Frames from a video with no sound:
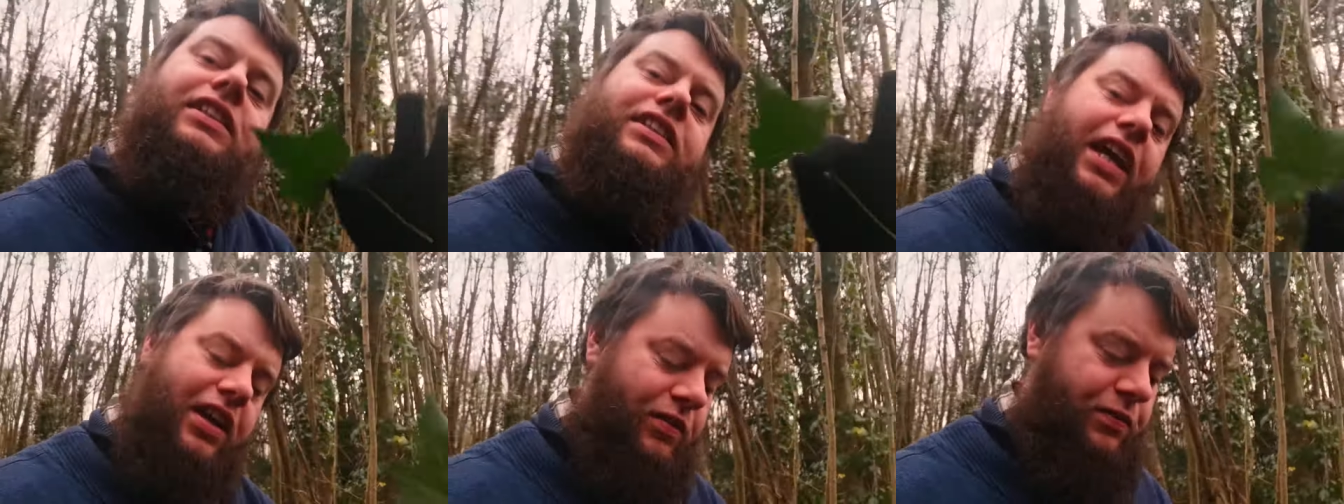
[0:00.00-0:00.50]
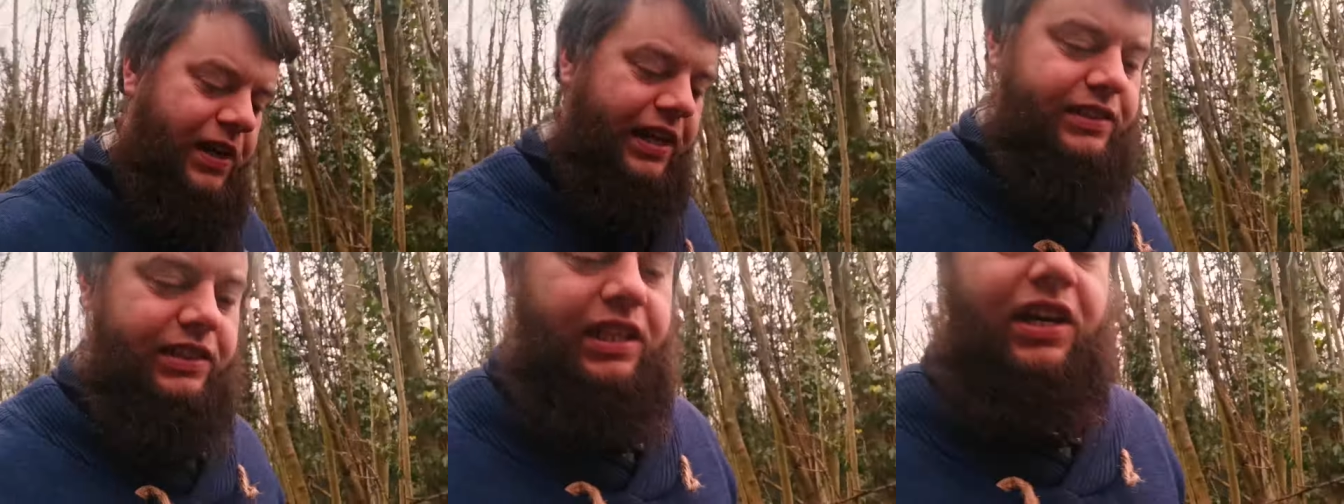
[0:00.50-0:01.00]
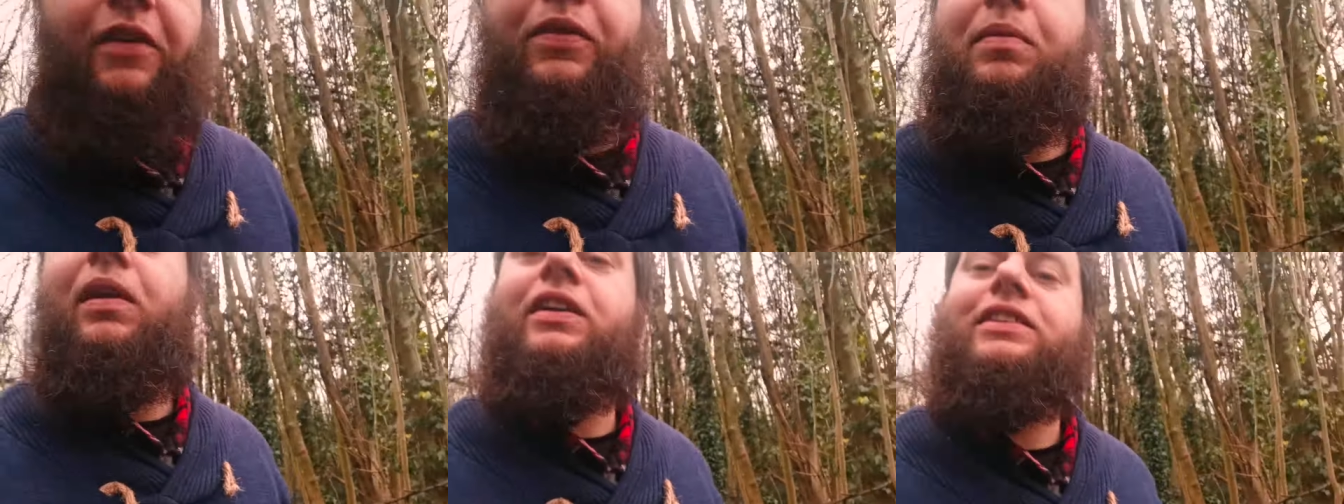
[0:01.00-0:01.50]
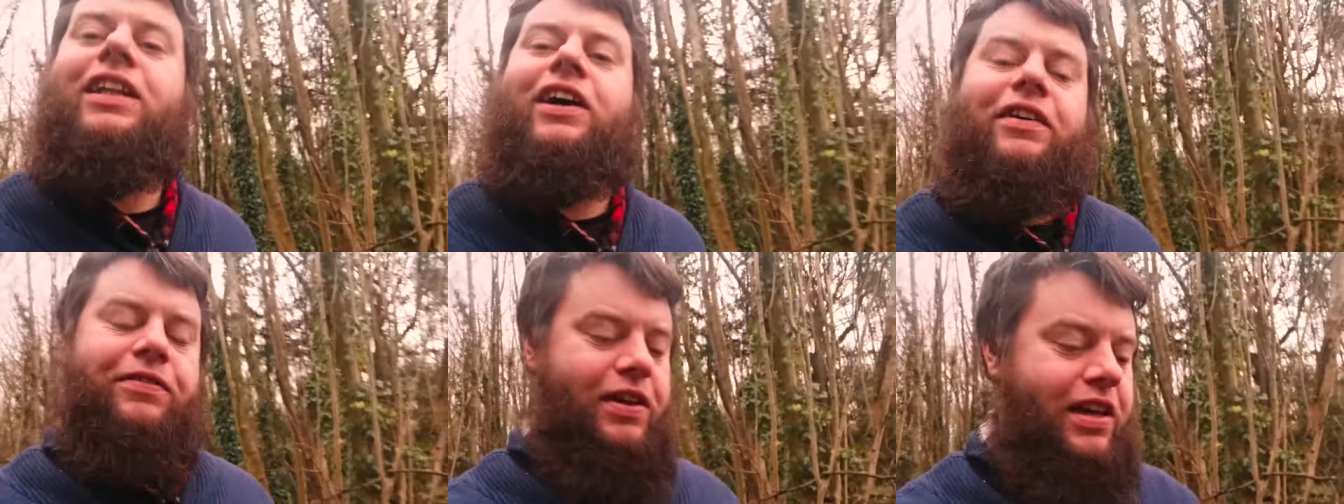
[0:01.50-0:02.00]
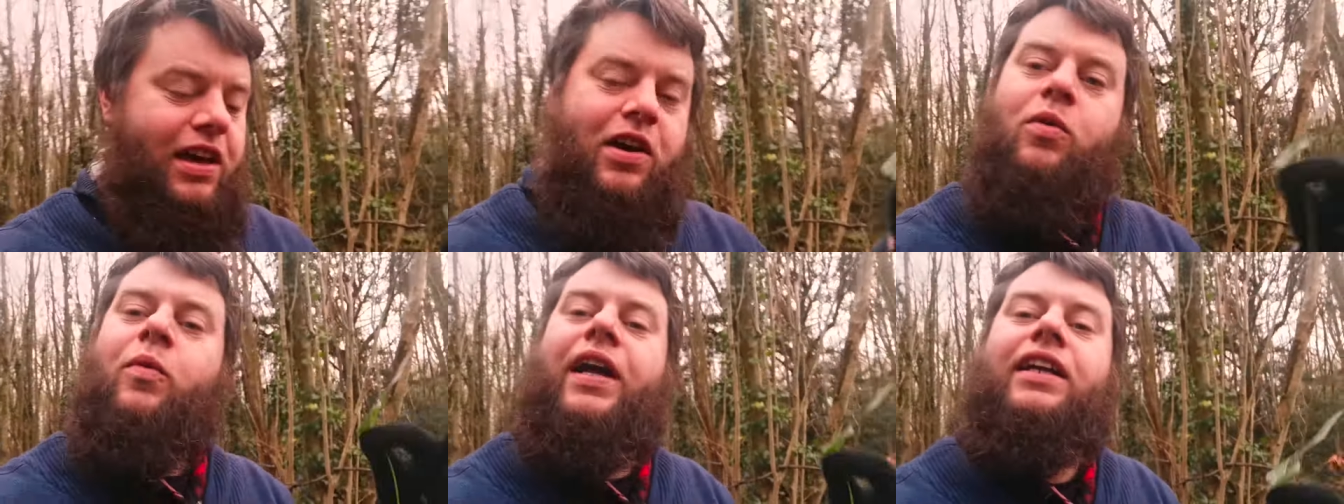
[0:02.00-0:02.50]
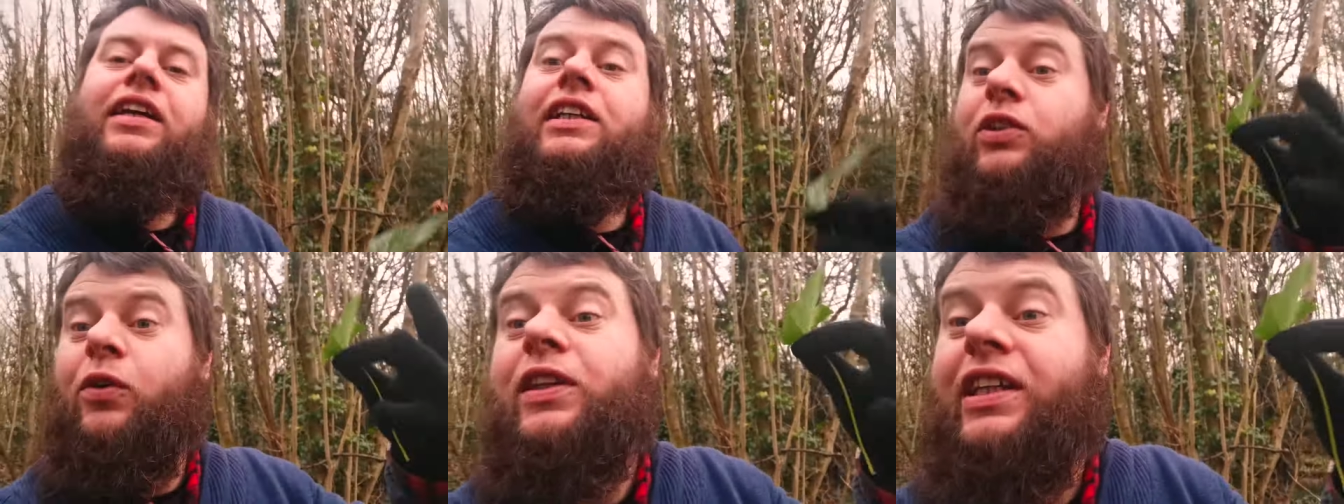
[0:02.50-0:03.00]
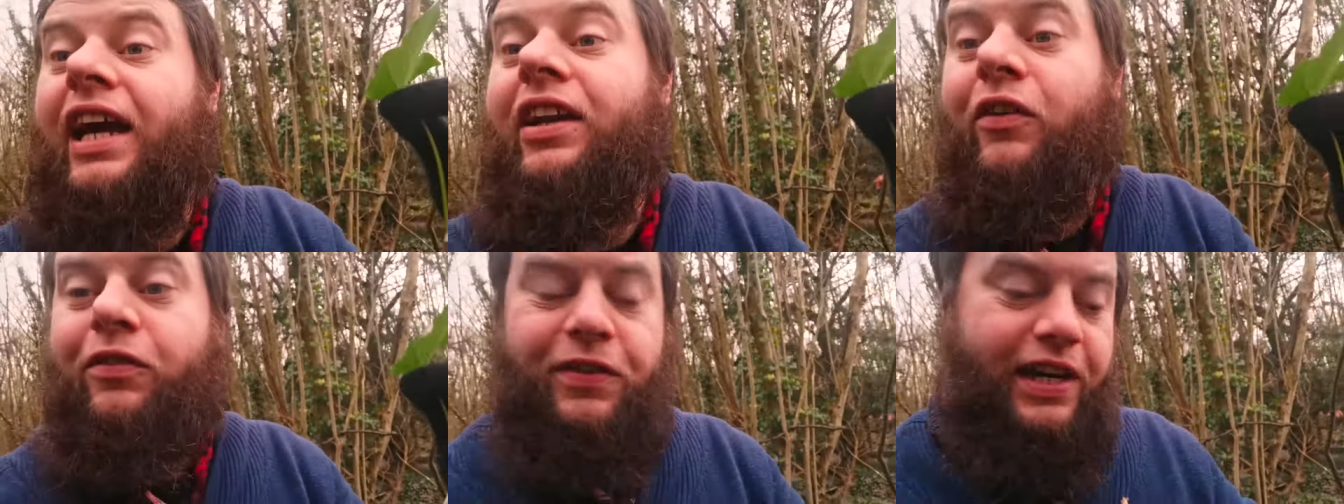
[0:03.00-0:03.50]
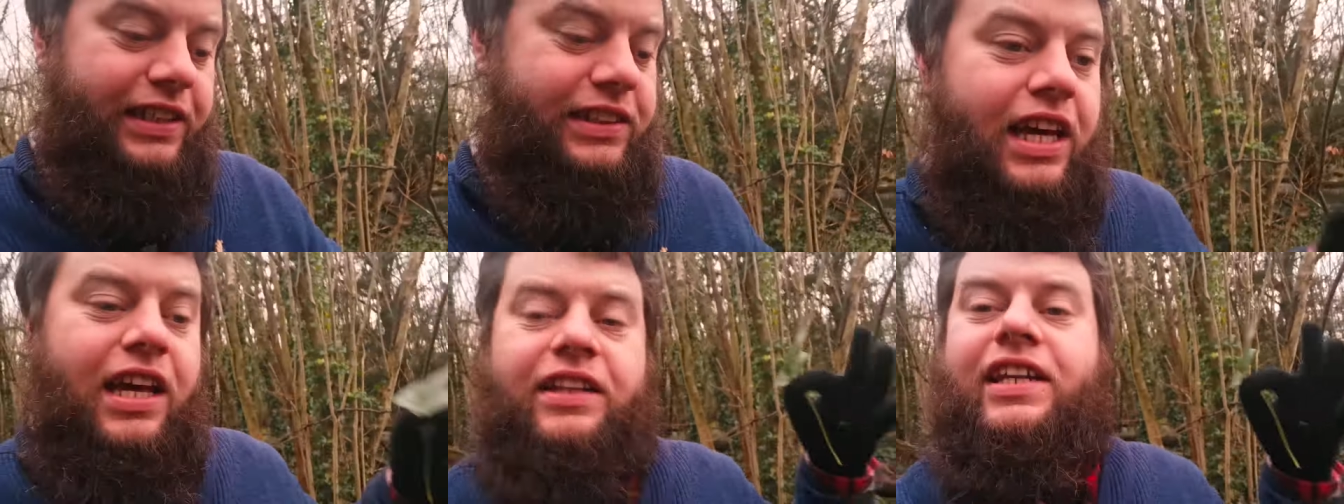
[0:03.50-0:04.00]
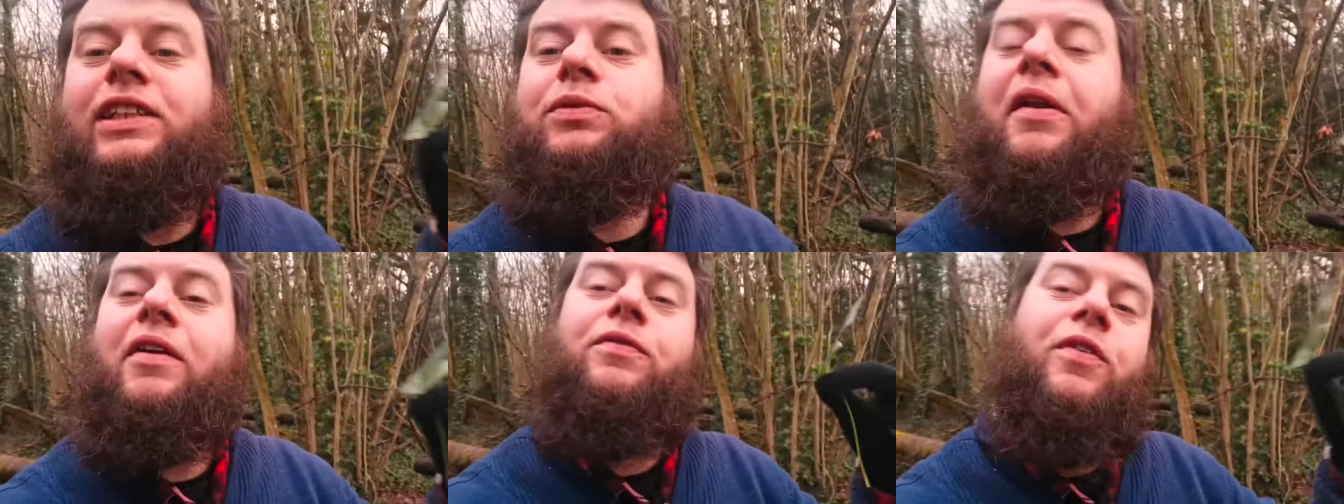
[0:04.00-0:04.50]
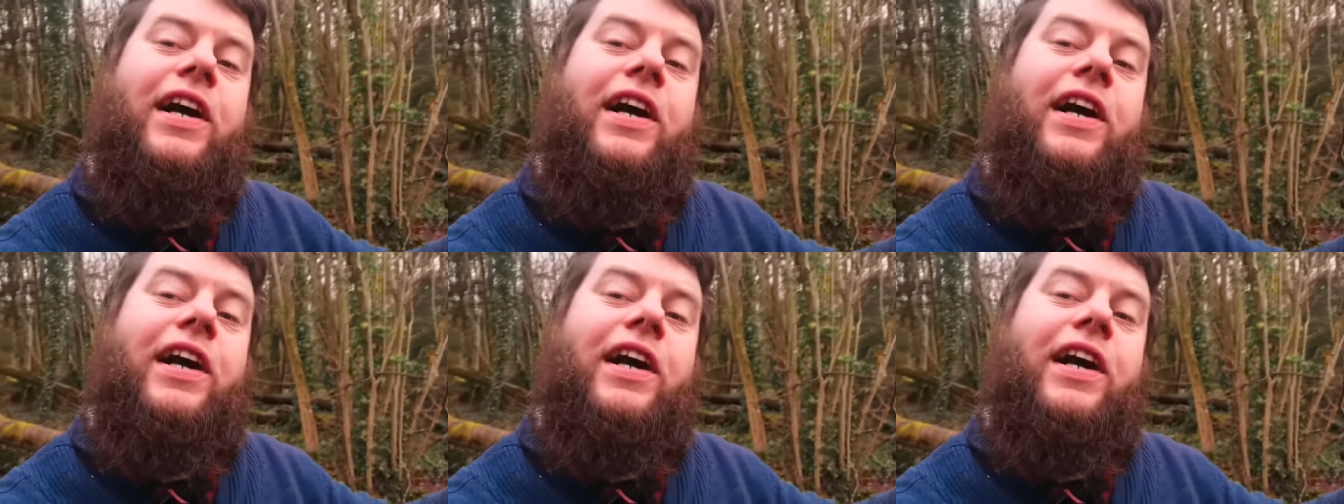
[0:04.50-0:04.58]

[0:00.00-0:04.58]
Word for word: the second phase in the ivy plant's life, when it's called the adult phase, and that's when it